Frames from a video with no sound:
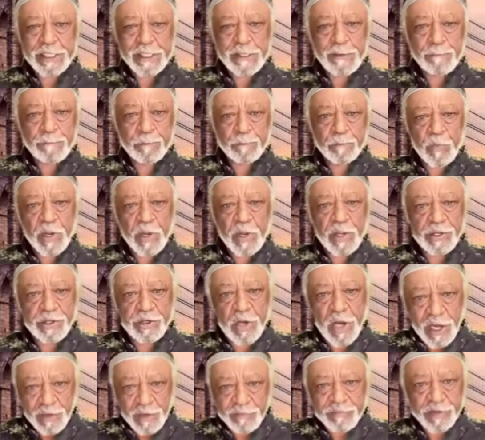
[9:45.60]
it.
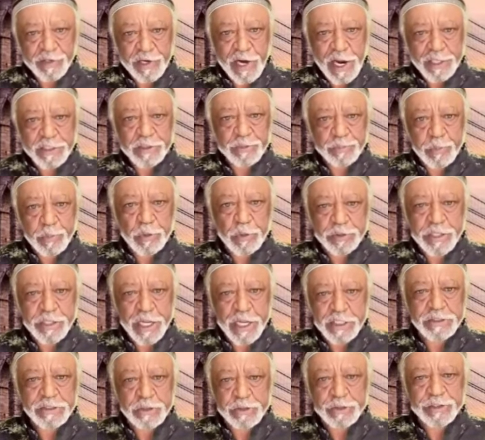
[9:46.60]
And you have the right to
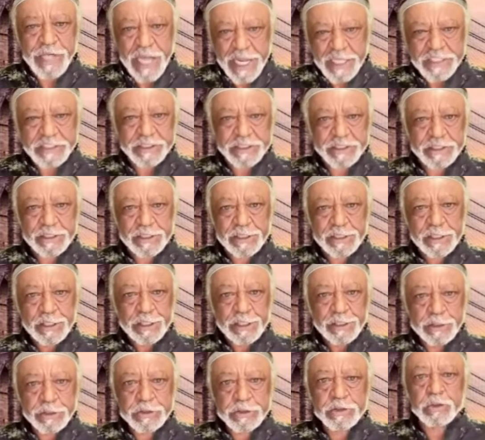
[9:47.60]
protect your nation,
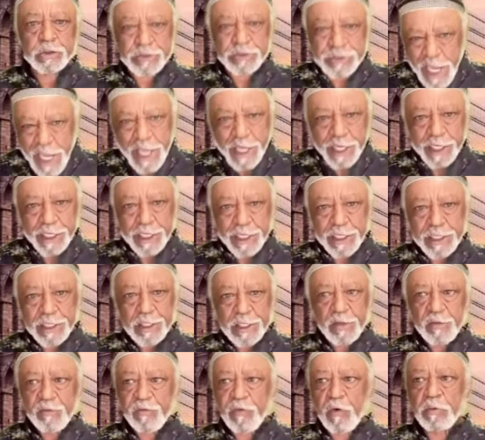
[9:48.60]
your society
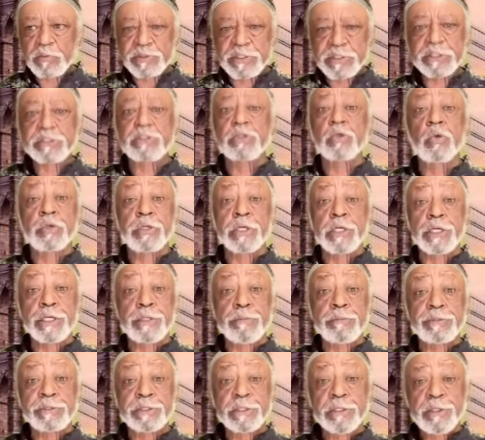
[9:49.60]
from these
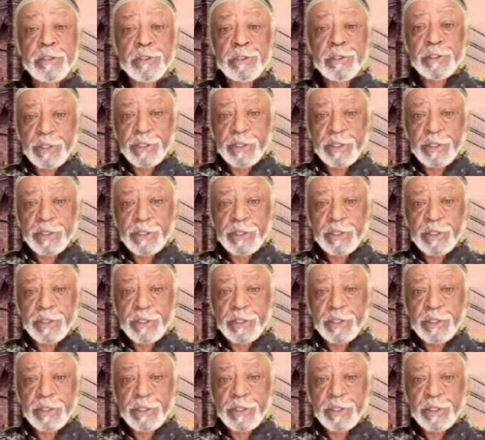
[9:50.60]
hoodlums,